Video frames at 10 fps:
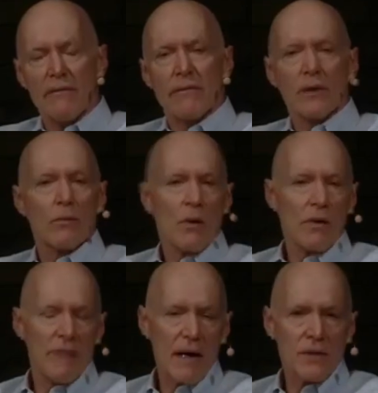the
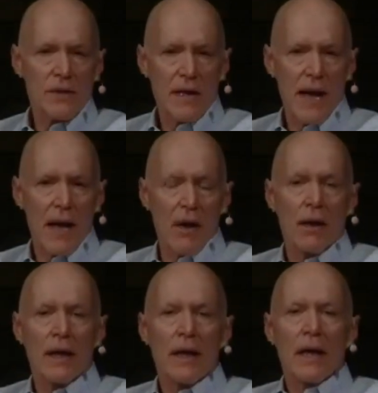coronavirus now
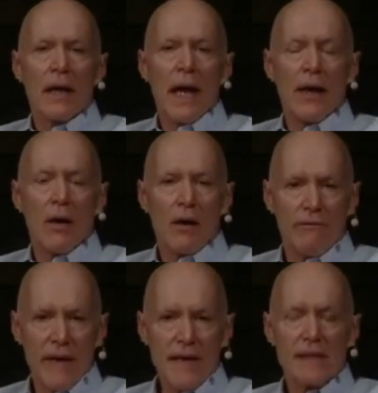and are
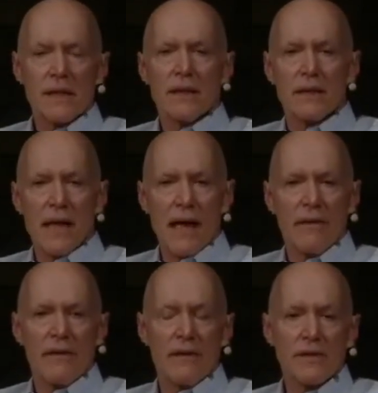facing death
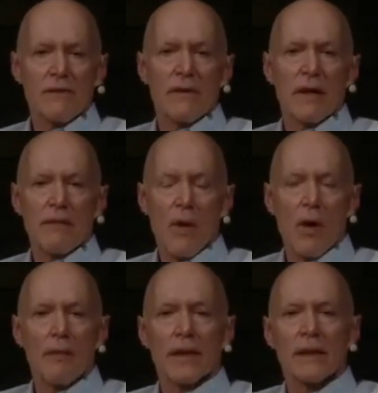this very
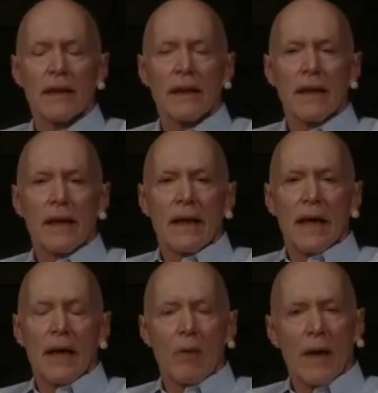moment.
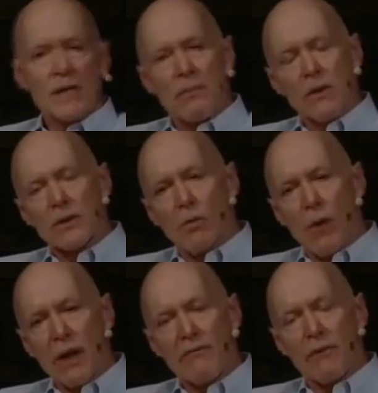And when I spoke to
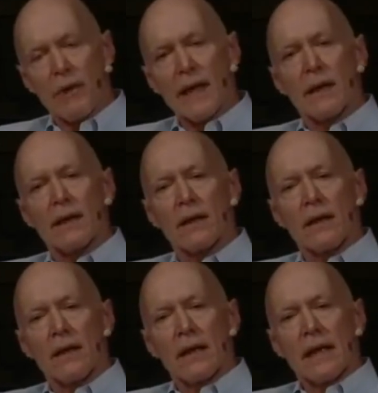one friend,
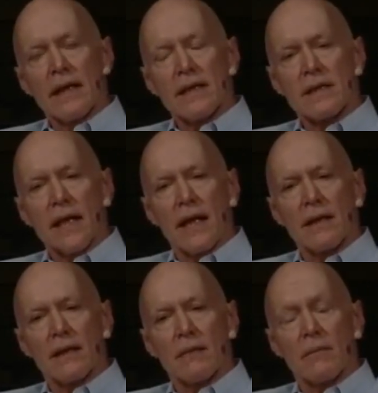he said,
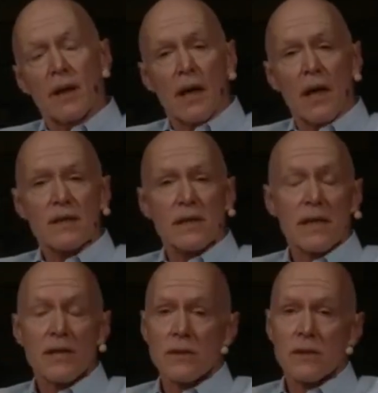because
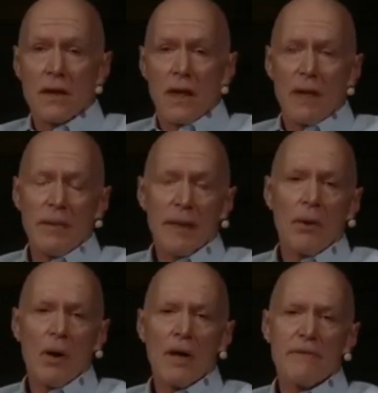a big
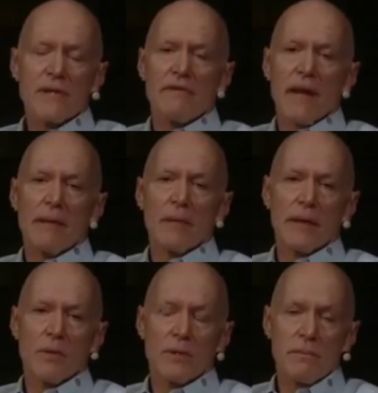part of his family
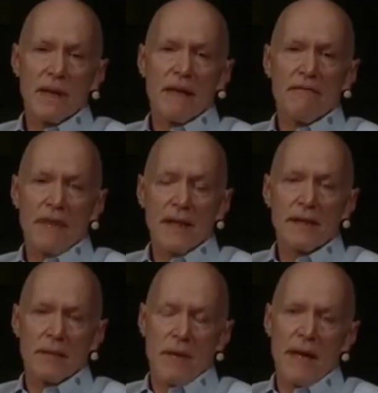was being affected
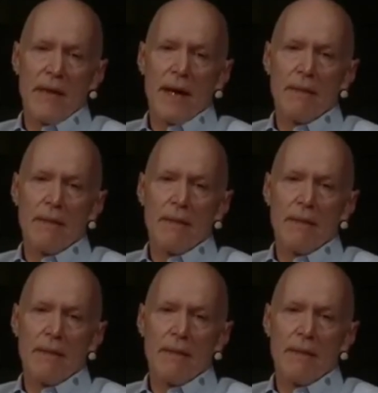by that,